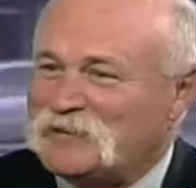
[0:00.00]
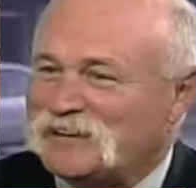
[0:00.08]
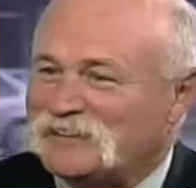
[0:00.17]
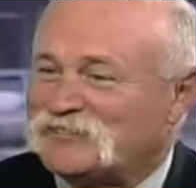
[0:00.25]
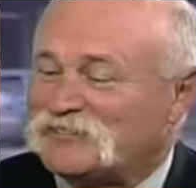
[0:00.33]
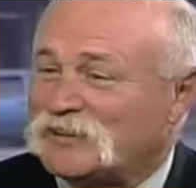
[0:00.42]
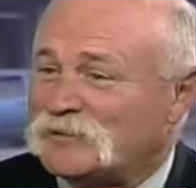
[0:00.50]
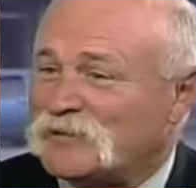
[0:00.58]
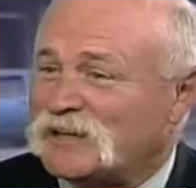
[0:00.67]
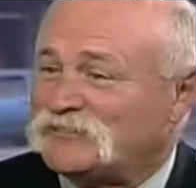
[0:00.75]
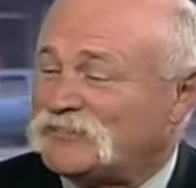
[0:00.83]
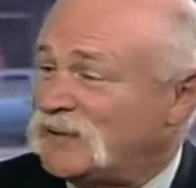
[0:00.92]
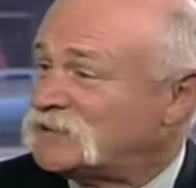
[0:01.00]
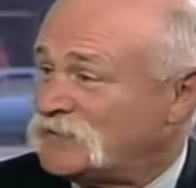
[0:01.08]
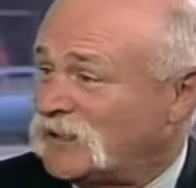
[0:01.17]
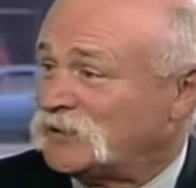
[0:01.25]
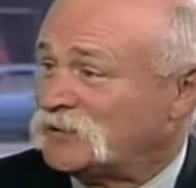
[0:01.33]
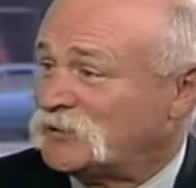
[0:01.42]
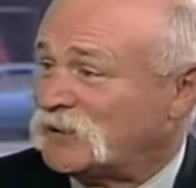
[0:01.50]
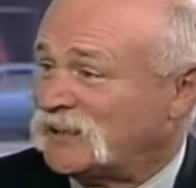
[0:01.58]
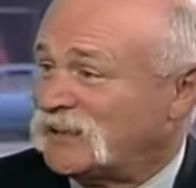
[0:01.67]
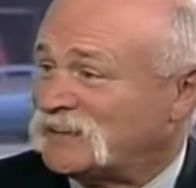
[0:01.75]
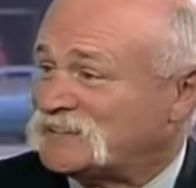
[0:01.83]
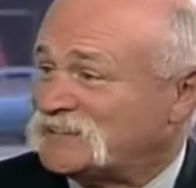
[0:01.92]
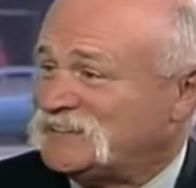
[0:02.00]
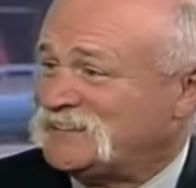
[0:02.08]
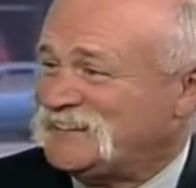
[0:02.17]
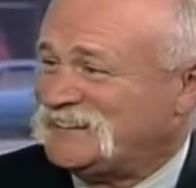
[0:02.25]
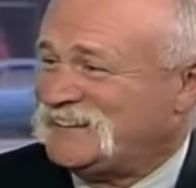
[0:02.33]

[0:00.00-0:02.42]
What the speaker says: I'm here for my face value, I guess.